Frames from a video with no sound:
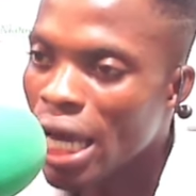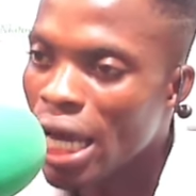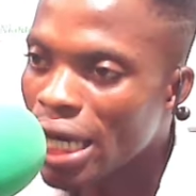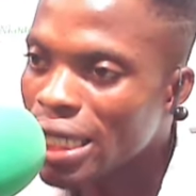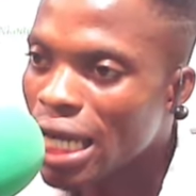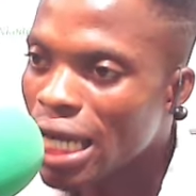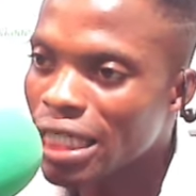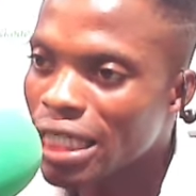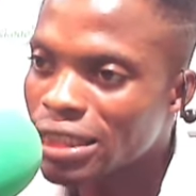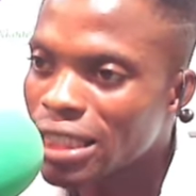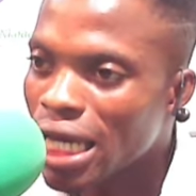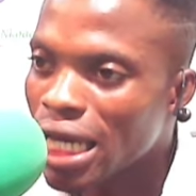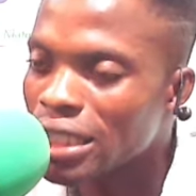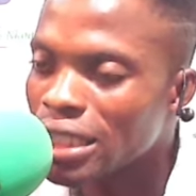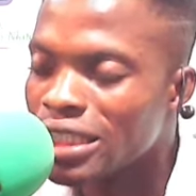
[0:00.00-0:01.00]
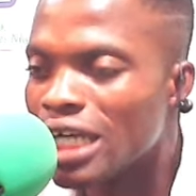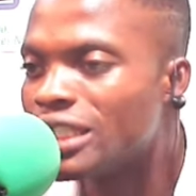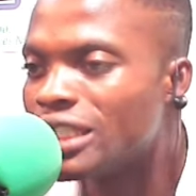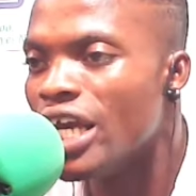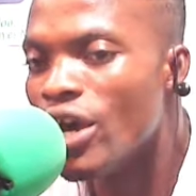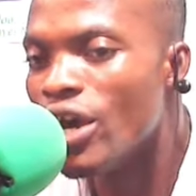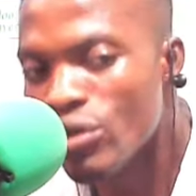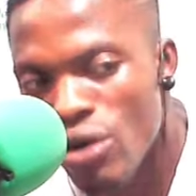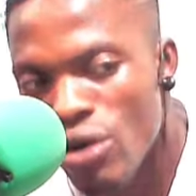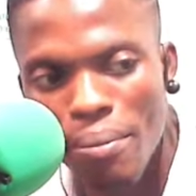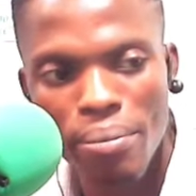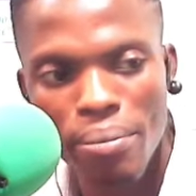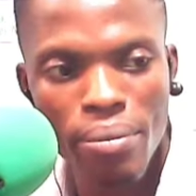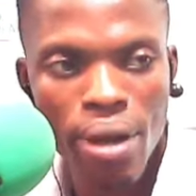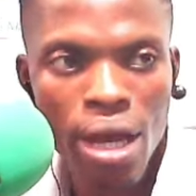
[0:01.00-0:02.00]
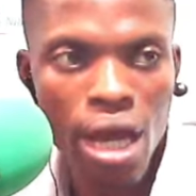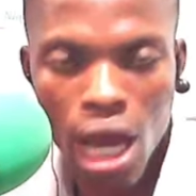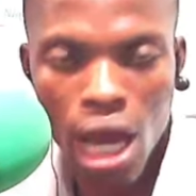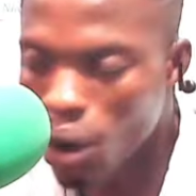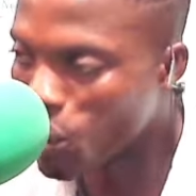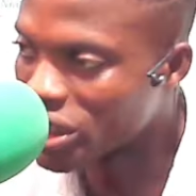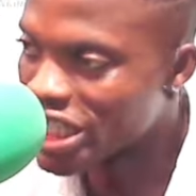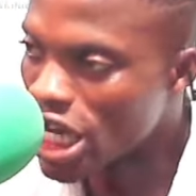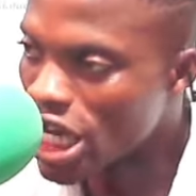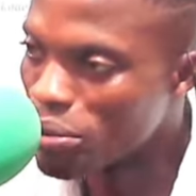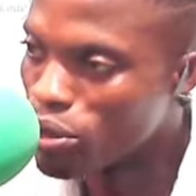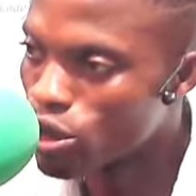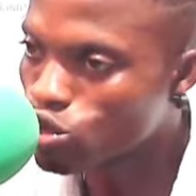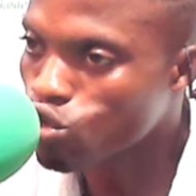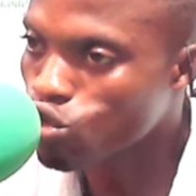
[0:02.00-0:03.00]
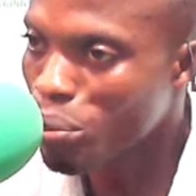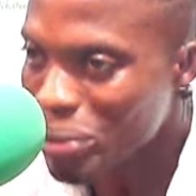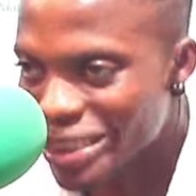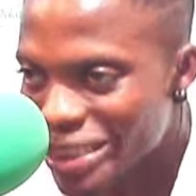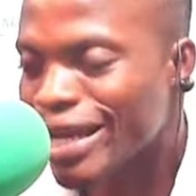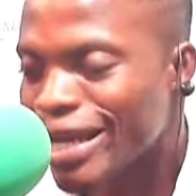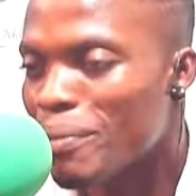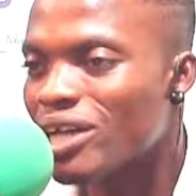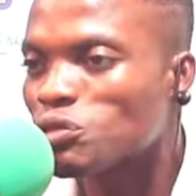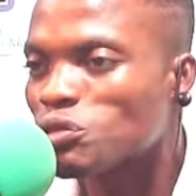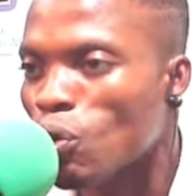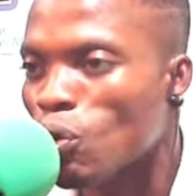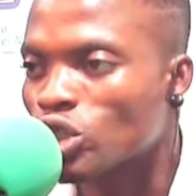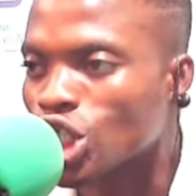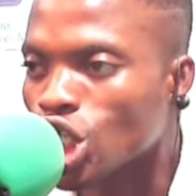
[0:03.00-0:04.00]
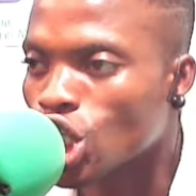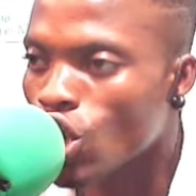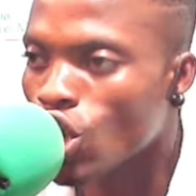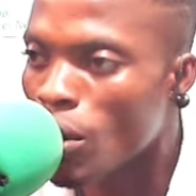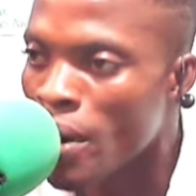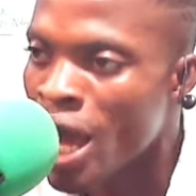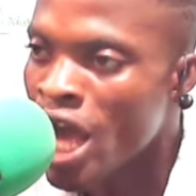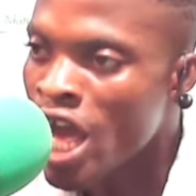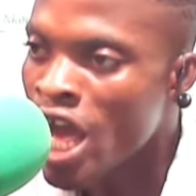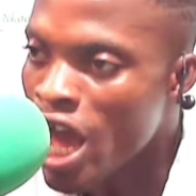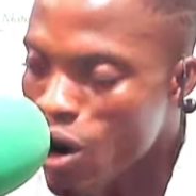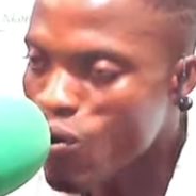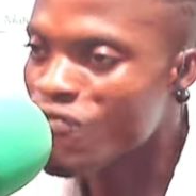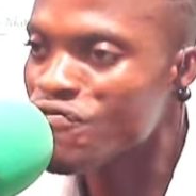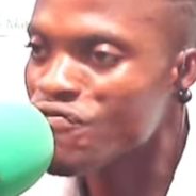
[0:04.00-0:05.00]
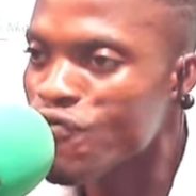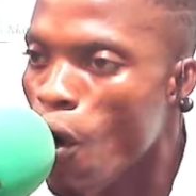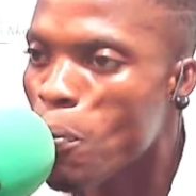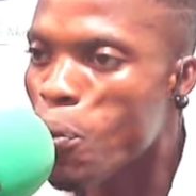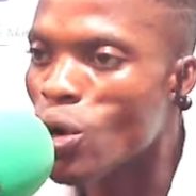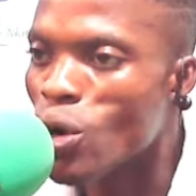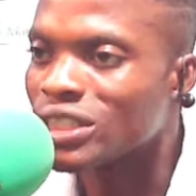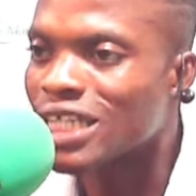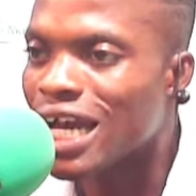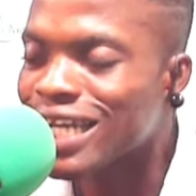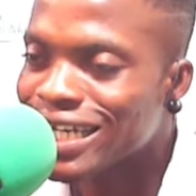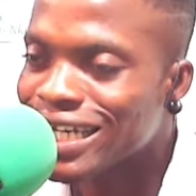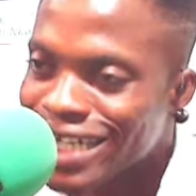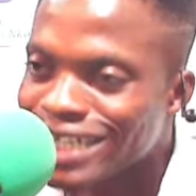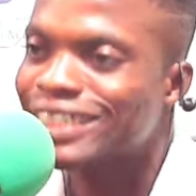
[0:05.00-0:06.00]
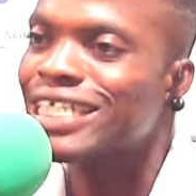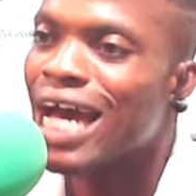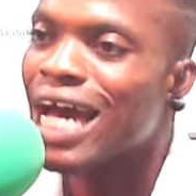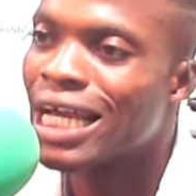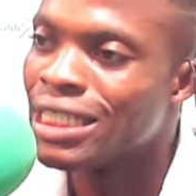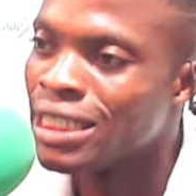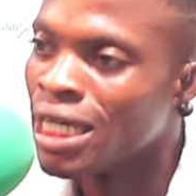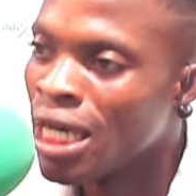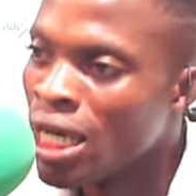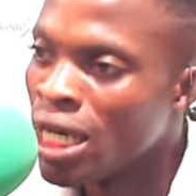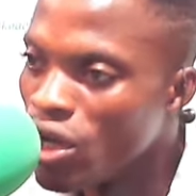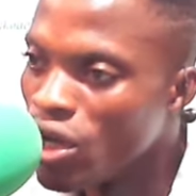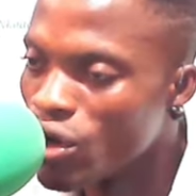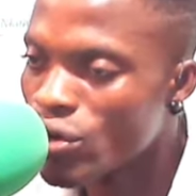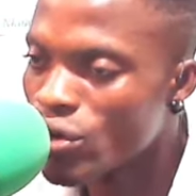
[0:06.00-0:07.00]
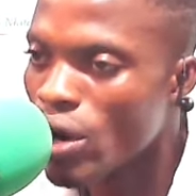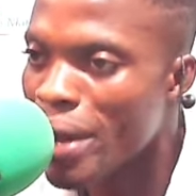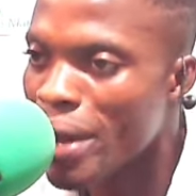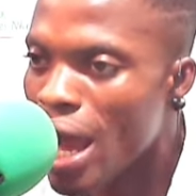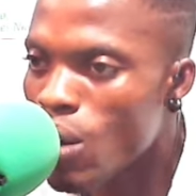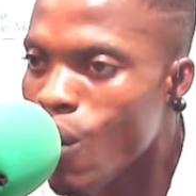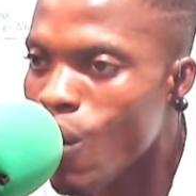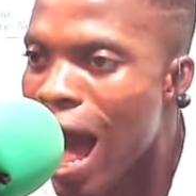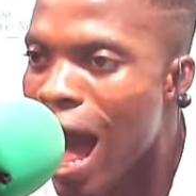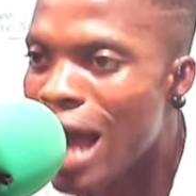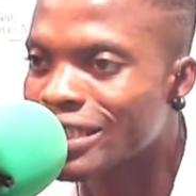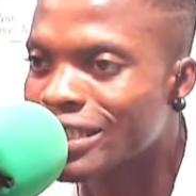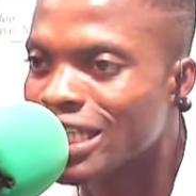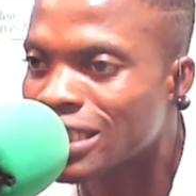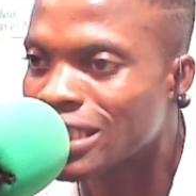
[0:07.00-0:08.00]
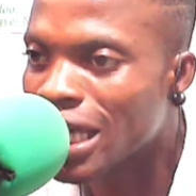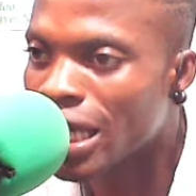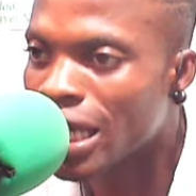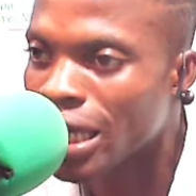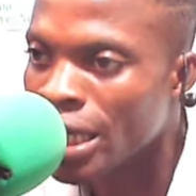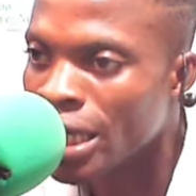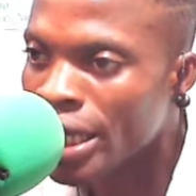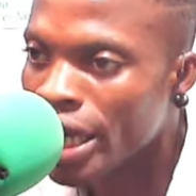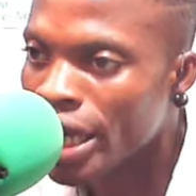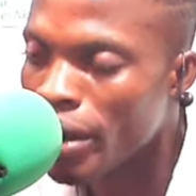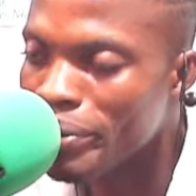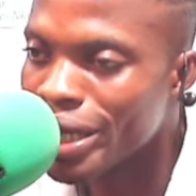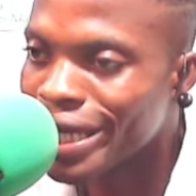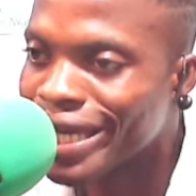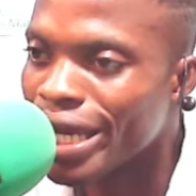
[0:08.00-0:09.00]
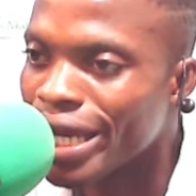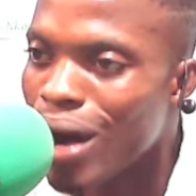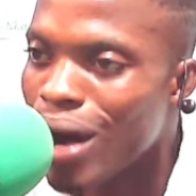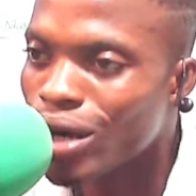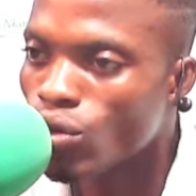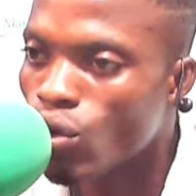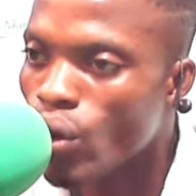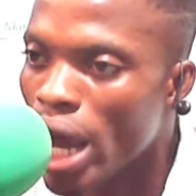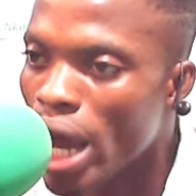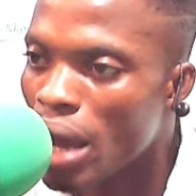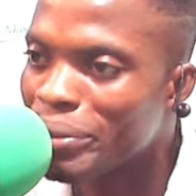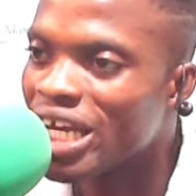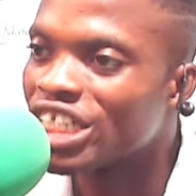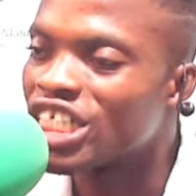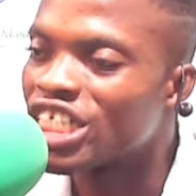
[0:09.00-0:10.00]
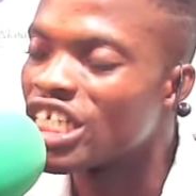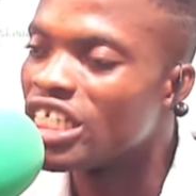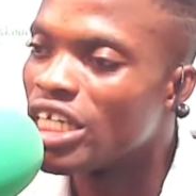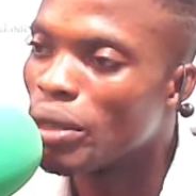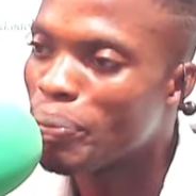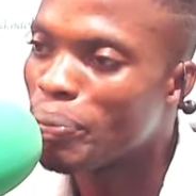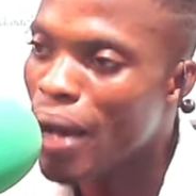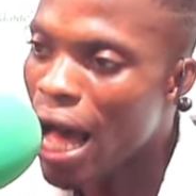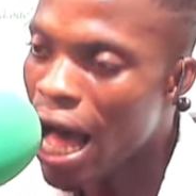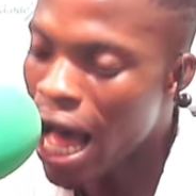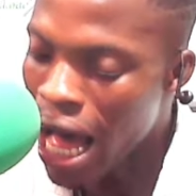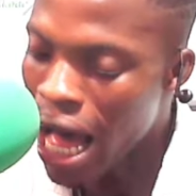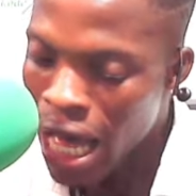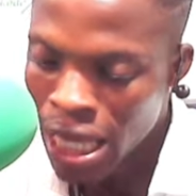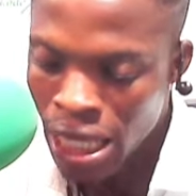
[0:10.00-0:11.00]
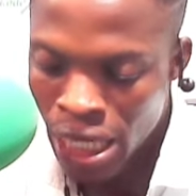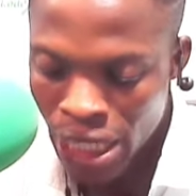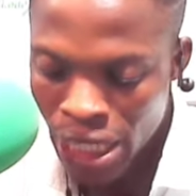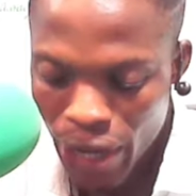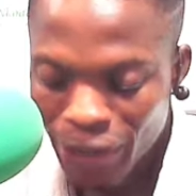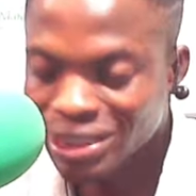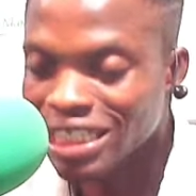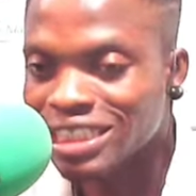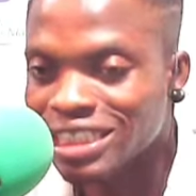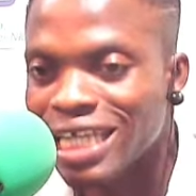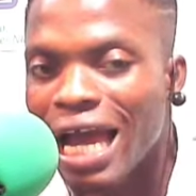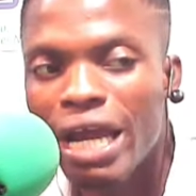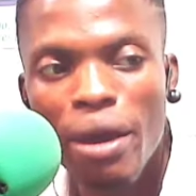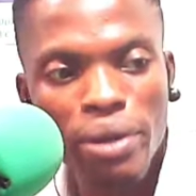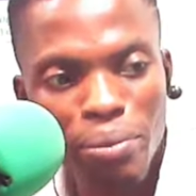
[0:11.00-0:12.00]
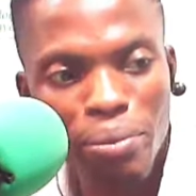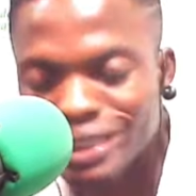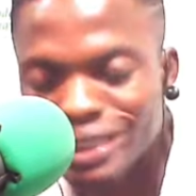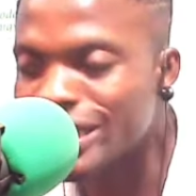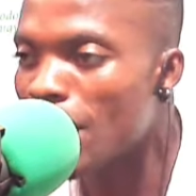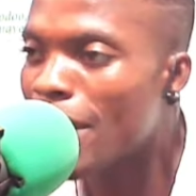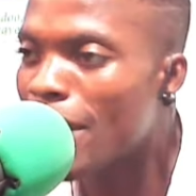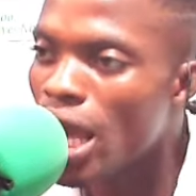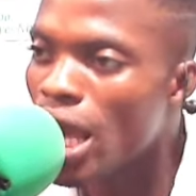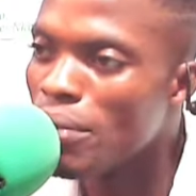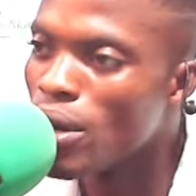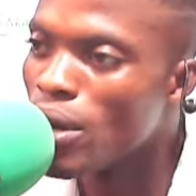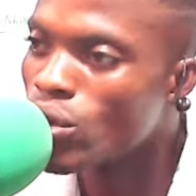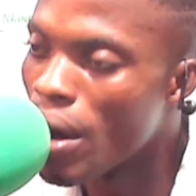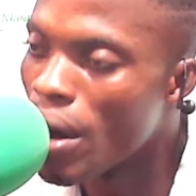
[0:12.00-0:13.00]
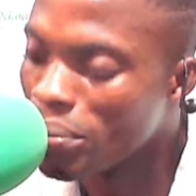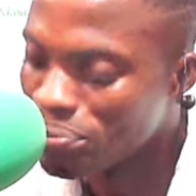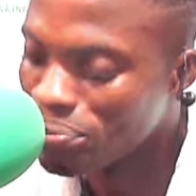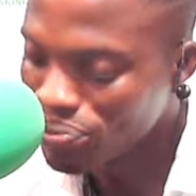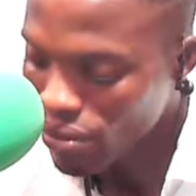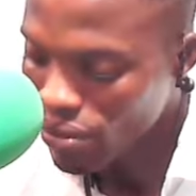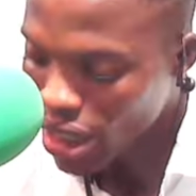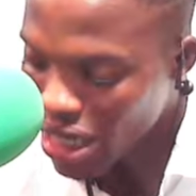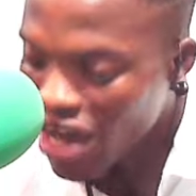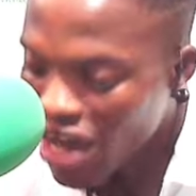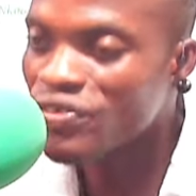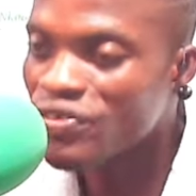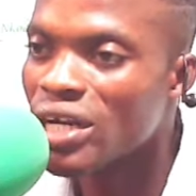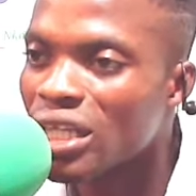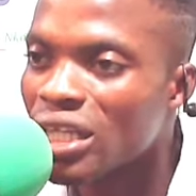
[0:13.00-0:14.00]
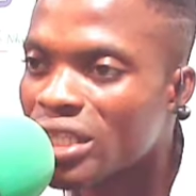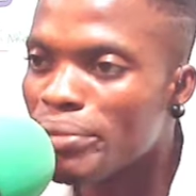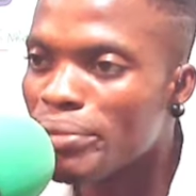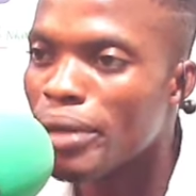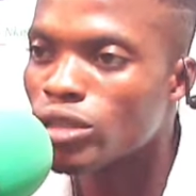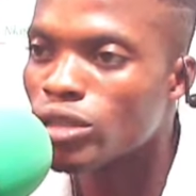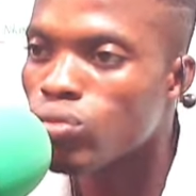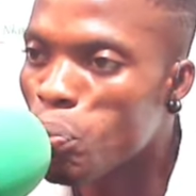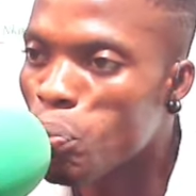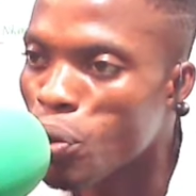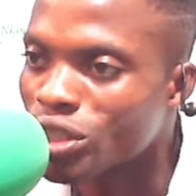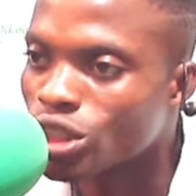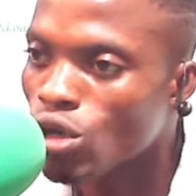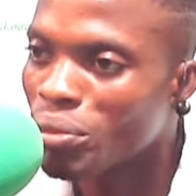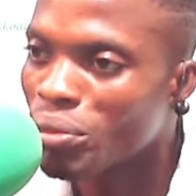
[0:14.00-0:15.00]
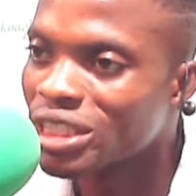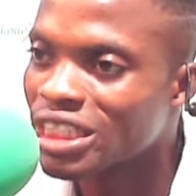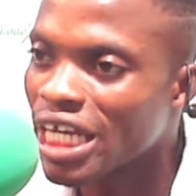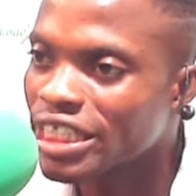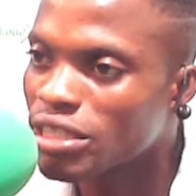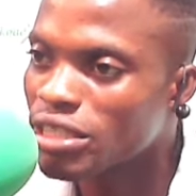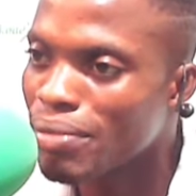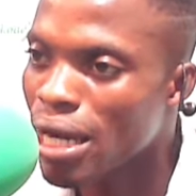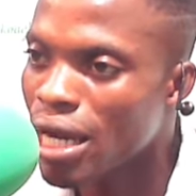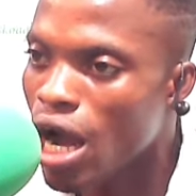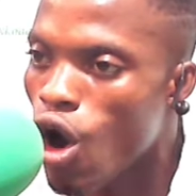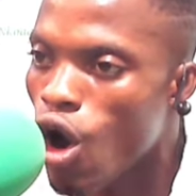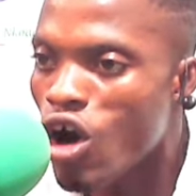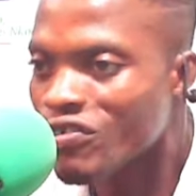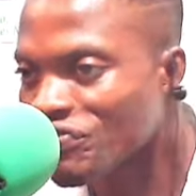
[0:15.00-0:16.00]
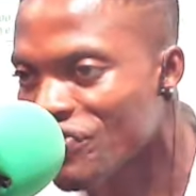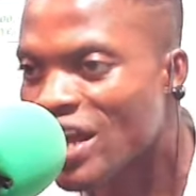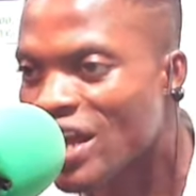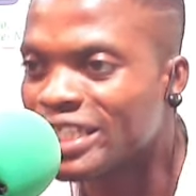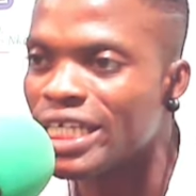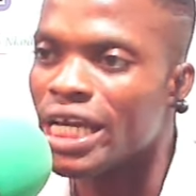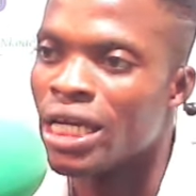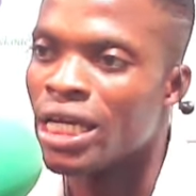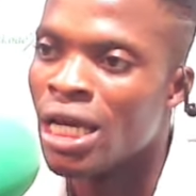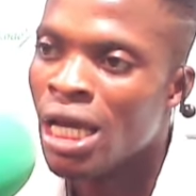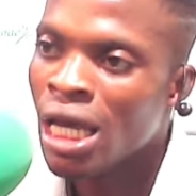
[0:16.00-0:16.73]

And I just say, yeah, the Erem, our table, no, so Mediama Sporting Club, our 4 points, and a Nati Ali, Erem, our heart, just say, a big came on, a big team, yeah, yes, I give you Mediama, a big room, now for the 3 months, 1 points, Roman Setsmaka on Friday,